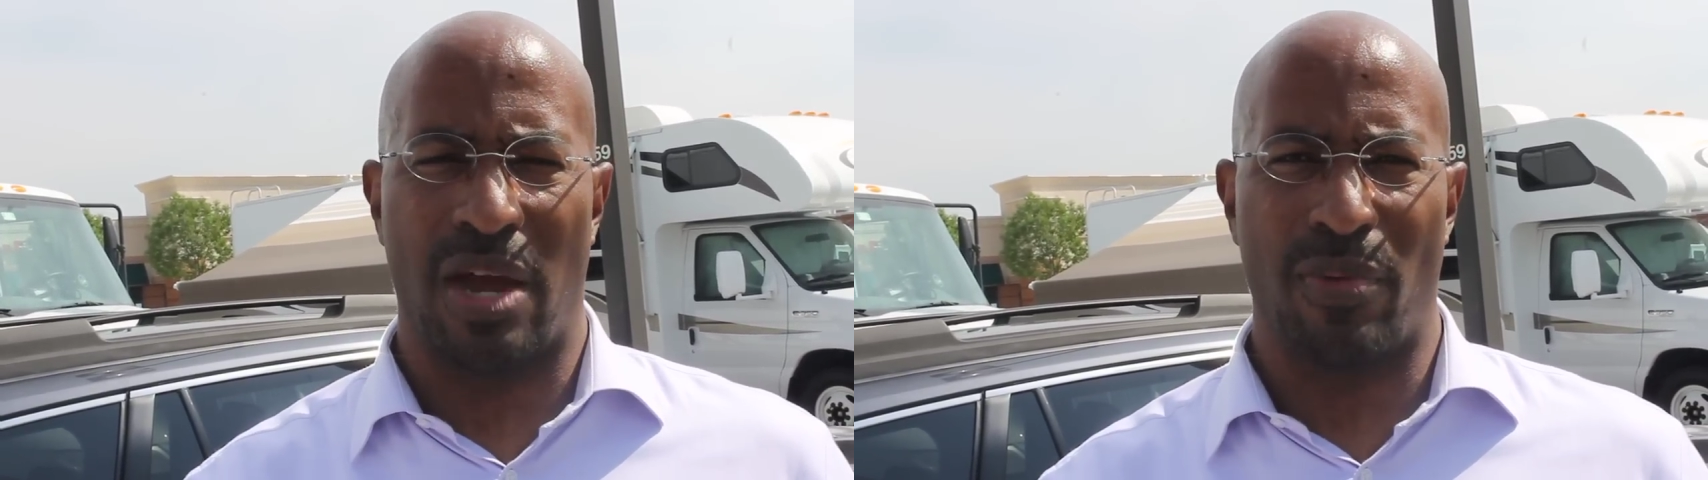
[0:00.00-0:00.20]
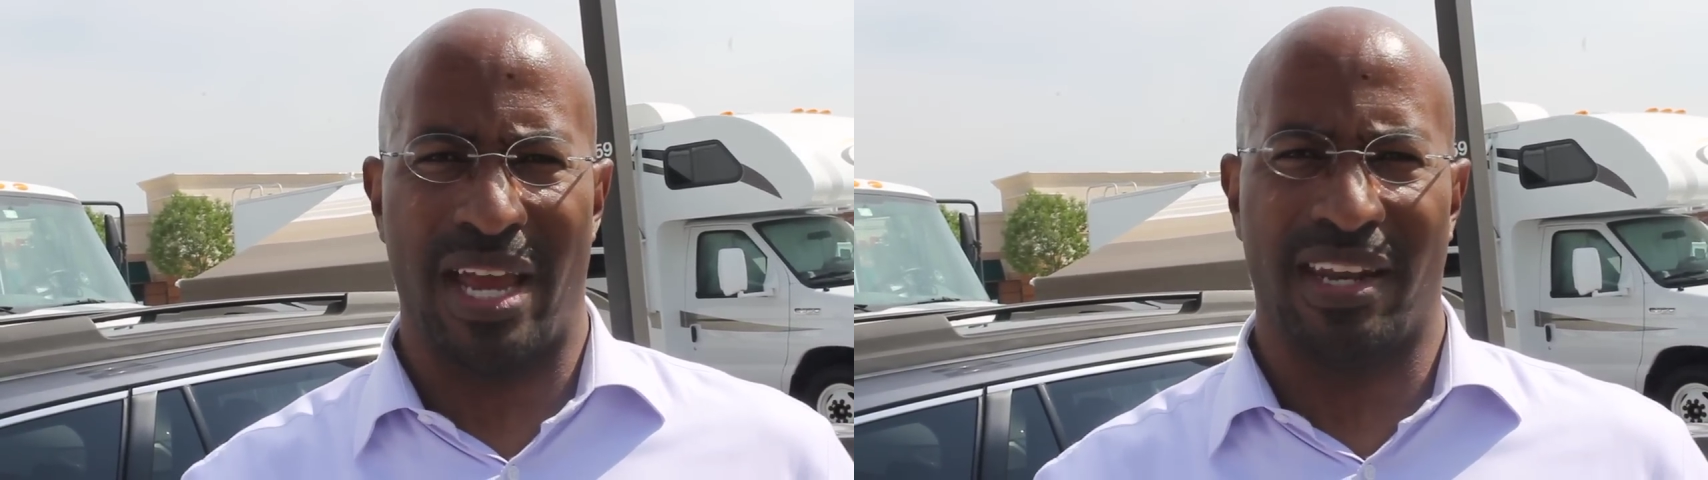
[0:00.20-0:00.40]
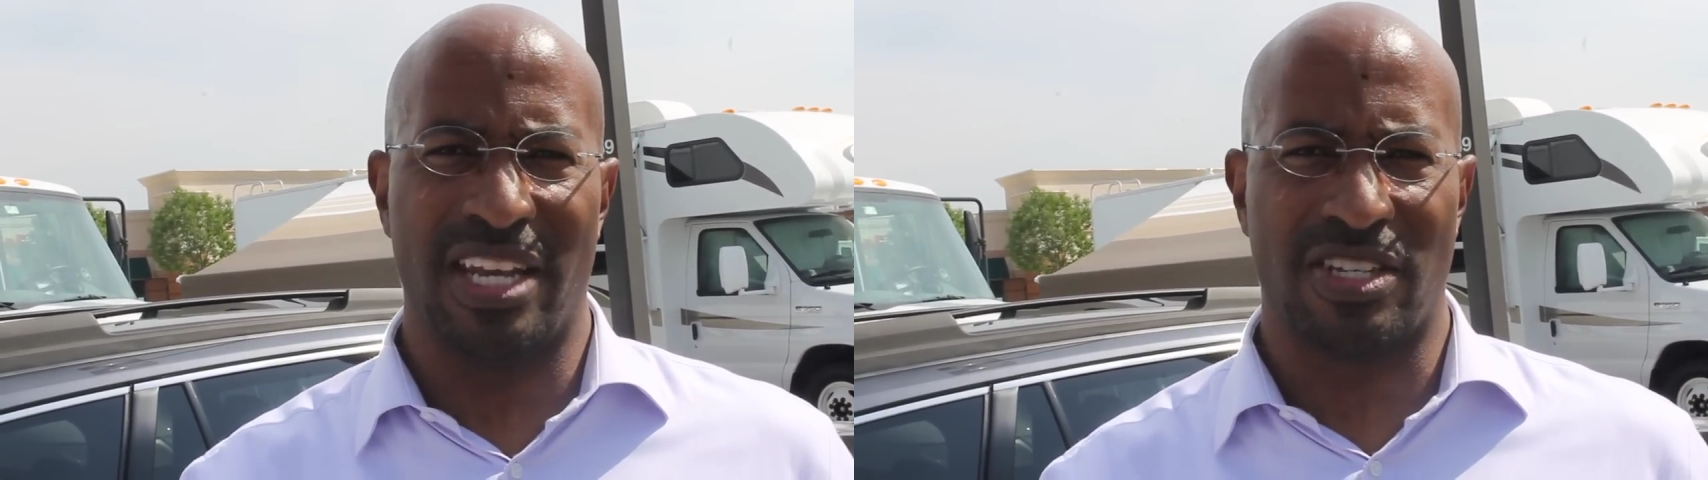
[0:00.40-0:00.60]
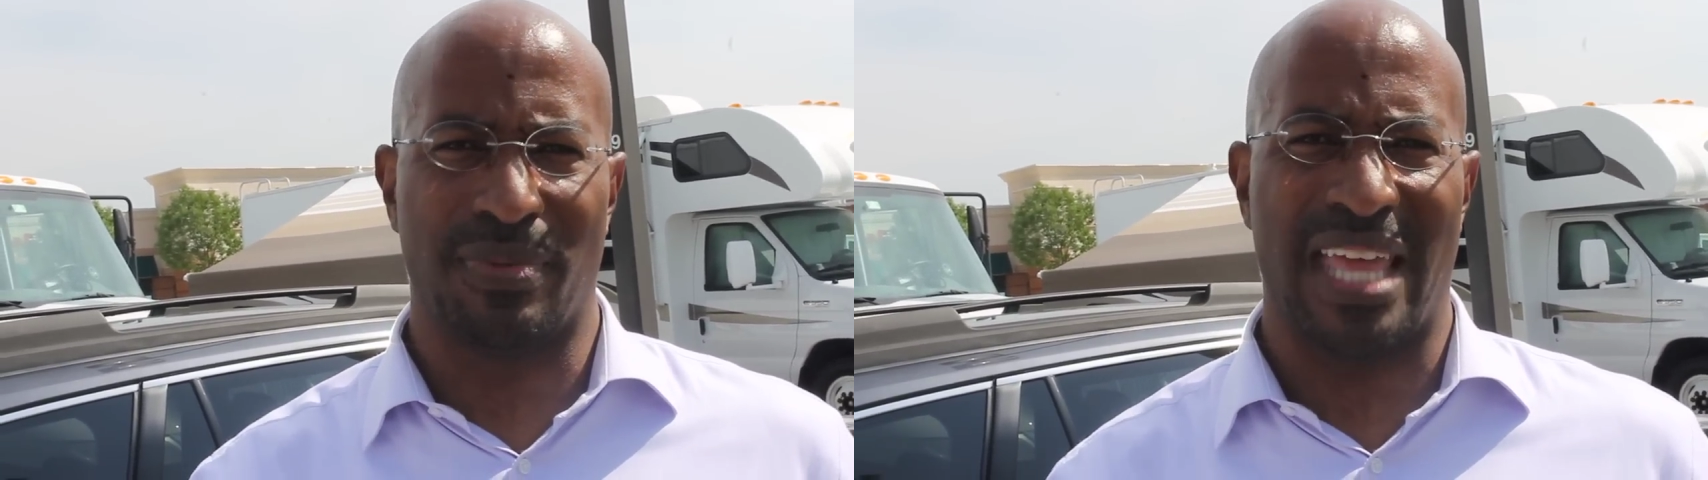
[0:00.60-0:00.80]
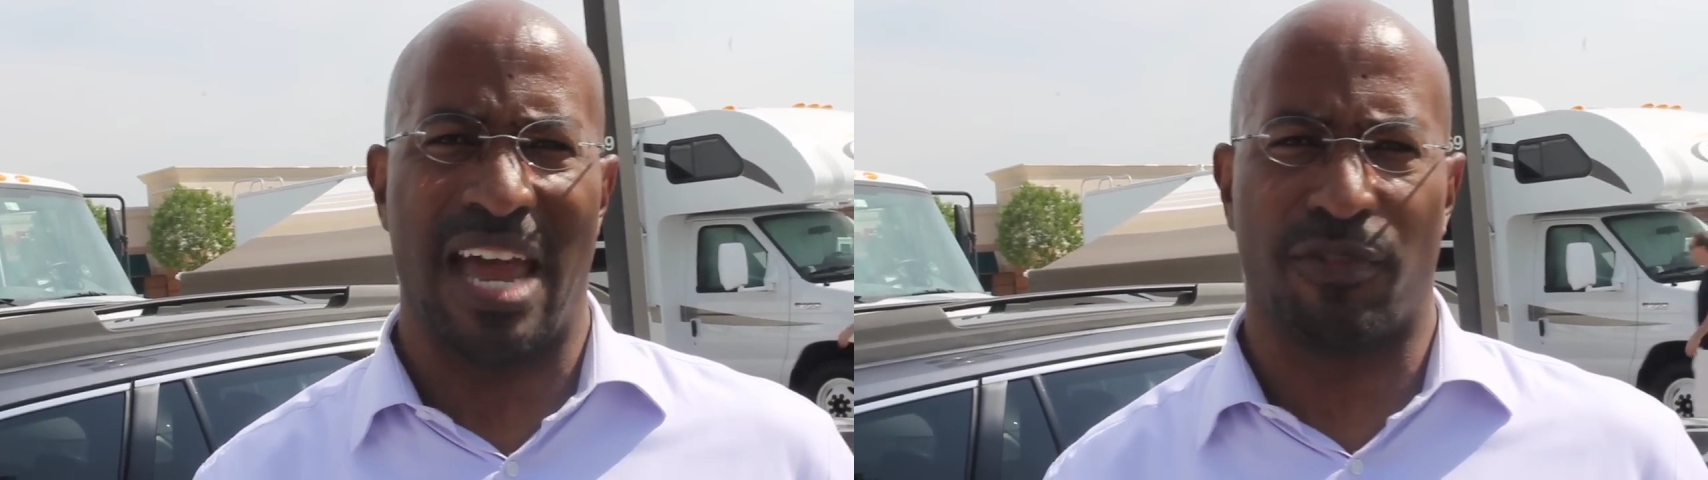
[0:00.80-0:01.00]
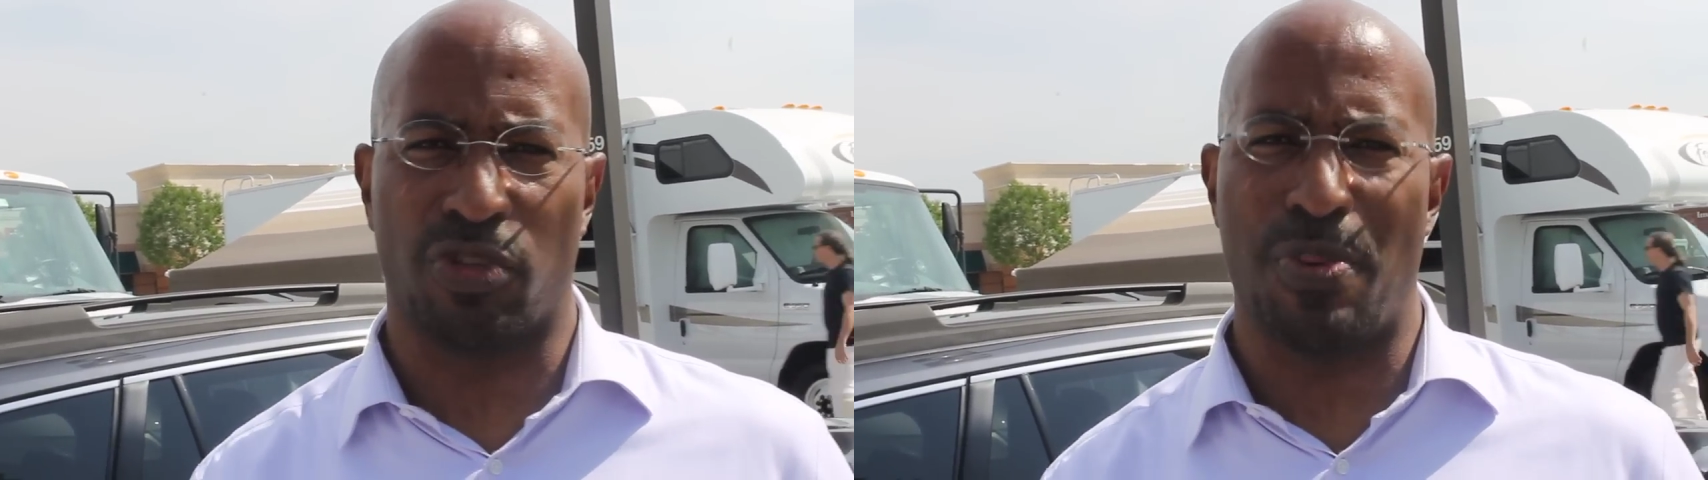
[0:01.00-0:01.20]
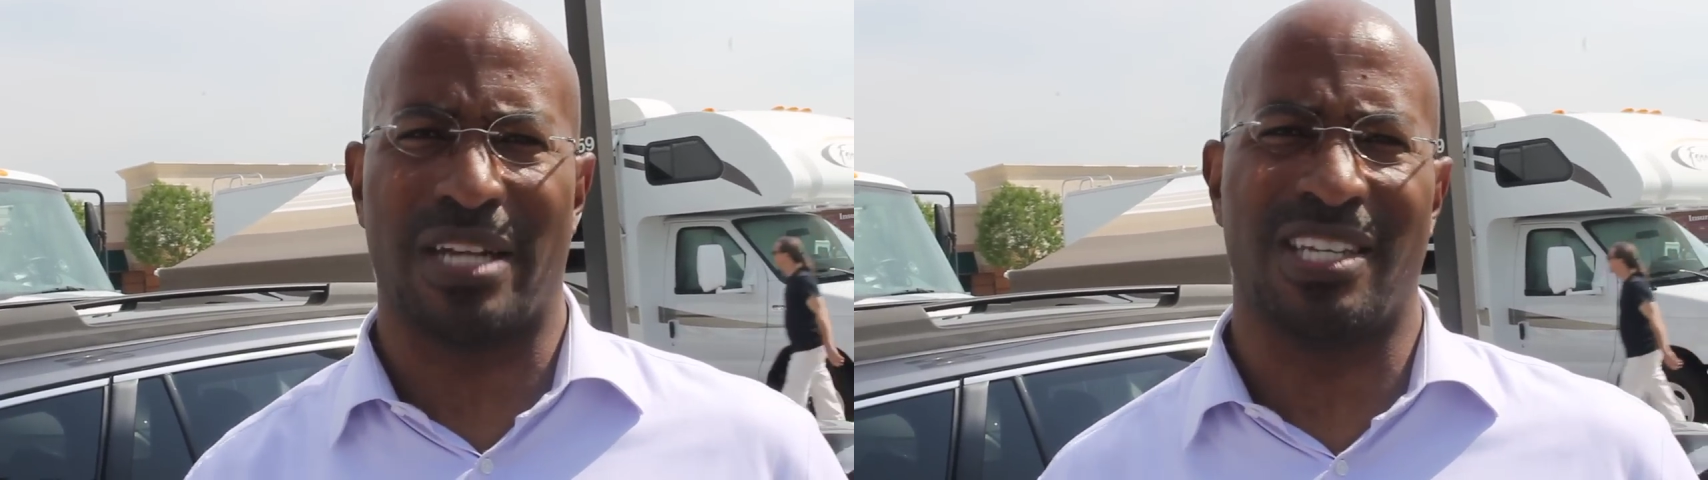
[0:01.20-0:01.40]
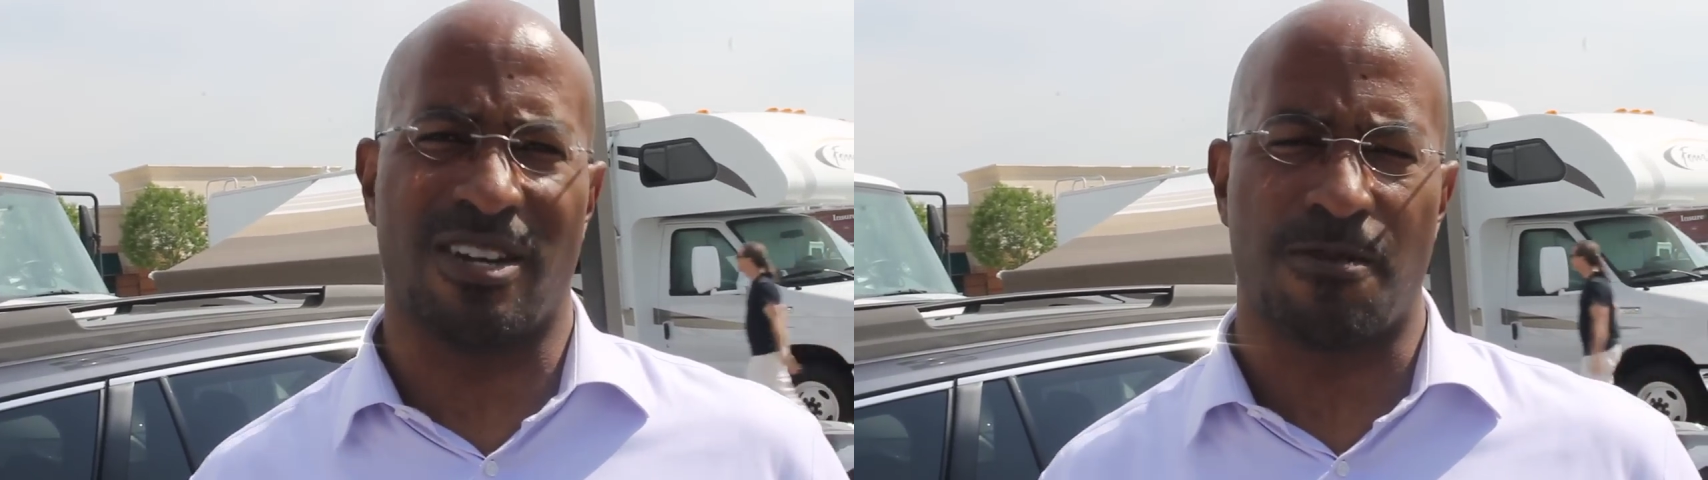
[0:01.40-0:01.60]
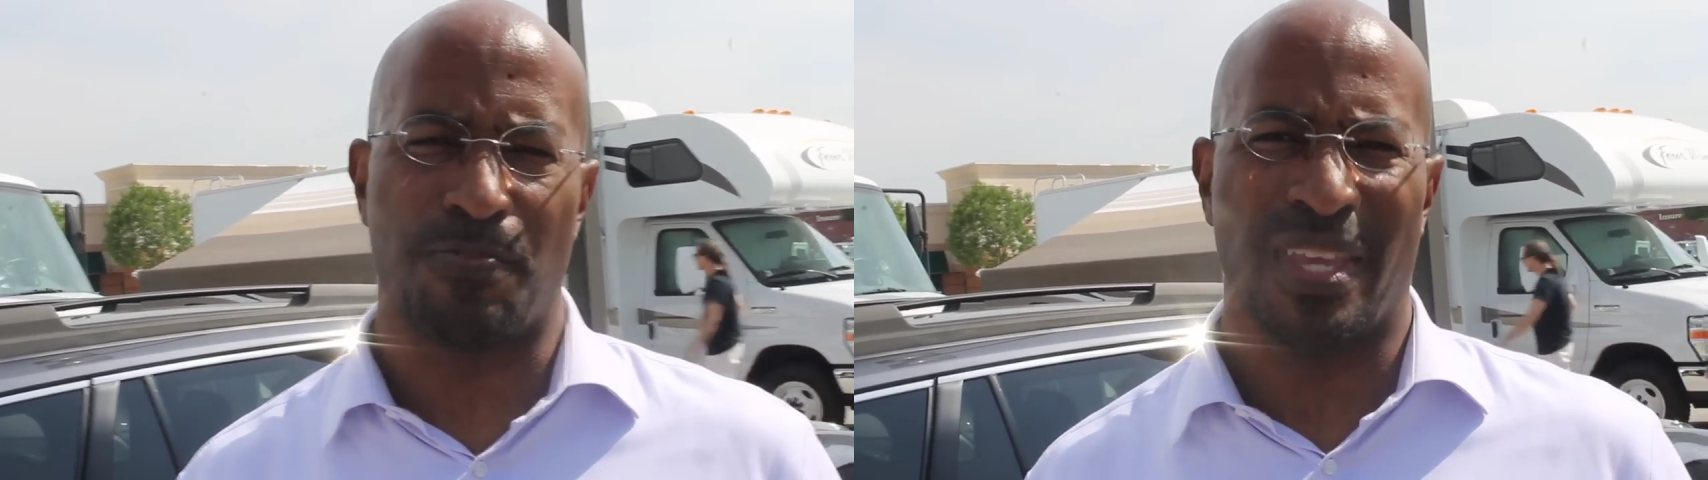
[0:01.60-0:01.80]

recognition, but they have respect here.